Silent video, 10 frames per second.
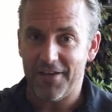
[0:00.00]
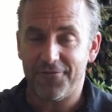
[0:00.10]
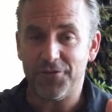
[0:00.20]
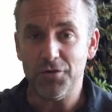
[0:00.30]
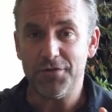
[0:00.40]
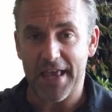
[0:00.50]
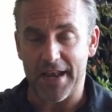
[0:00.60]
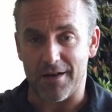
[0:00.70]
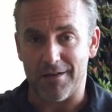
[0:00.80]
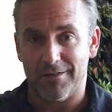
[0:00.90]
If you
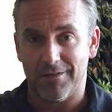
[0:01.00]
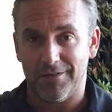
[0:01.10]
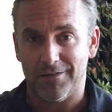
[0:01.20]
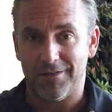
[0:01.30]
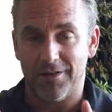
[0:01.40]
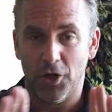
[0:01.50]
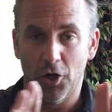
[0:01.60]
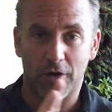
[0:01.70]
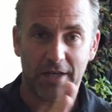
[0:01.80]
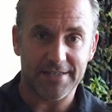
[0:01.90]
then
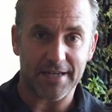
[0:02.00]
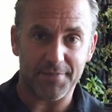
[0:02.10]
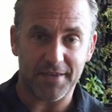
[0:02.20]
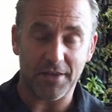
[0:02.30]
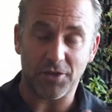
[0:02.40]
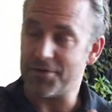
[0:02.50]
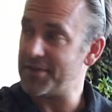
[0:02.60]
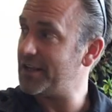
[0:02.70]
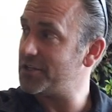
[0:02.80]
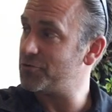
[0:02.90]
look at something that you
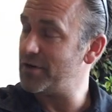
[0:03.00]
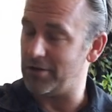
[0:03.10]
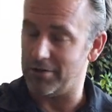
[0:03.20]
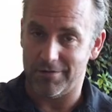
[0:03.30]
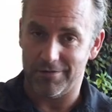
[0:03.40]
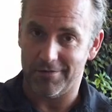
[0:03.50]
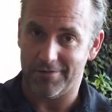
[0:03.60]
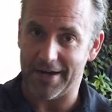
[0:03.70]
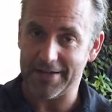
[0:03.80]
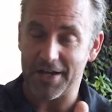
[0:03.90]
think is real,
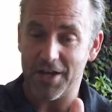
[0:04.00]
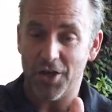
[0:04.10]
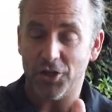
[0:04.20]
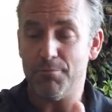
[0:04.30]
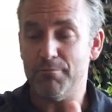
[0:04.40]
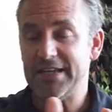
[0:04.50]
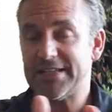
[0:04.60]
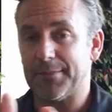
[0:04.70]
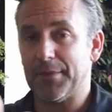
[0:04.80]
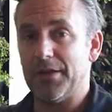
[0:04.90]
right? You
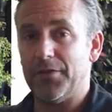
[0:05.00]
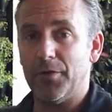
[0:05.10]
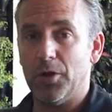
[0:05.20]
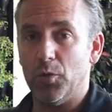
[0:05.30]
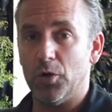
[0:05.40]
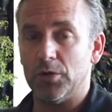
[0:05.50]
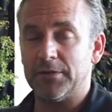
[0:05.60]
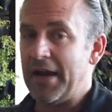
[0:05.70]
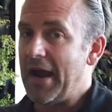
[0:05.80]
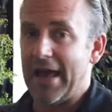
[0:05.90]
meet someone in the real
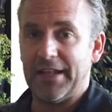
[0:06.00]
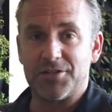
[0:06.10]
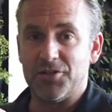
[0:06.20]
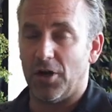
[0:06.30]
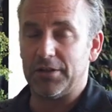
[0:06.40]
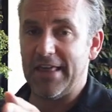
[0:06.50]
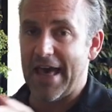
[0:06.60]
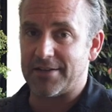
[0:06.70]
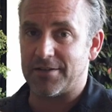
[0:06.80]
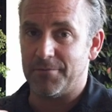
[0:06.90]
world and it's not
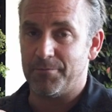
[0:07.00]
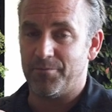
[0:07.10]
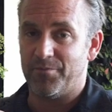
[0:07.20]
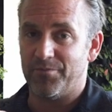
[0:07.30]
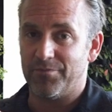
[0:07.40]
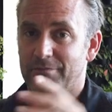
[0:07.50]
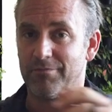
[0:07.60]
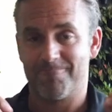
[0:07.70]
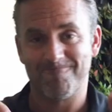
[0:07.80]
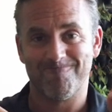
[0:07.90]
that.
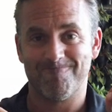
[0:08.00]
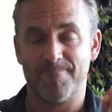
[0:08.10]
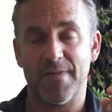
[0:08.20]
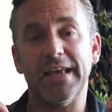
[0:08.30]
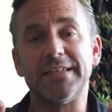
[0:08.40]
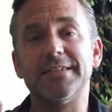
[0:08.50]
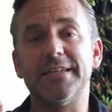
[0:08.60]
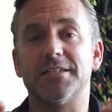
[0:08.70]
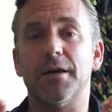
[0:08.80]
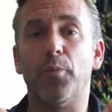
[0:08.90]
It's
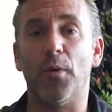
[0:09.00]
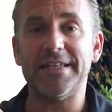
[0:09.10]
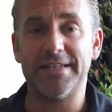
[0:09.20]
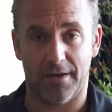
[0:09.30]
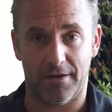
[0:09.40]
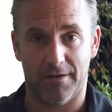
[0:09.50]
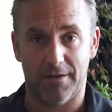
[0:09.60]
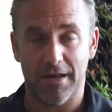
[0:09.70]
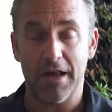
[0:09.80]
disappointing.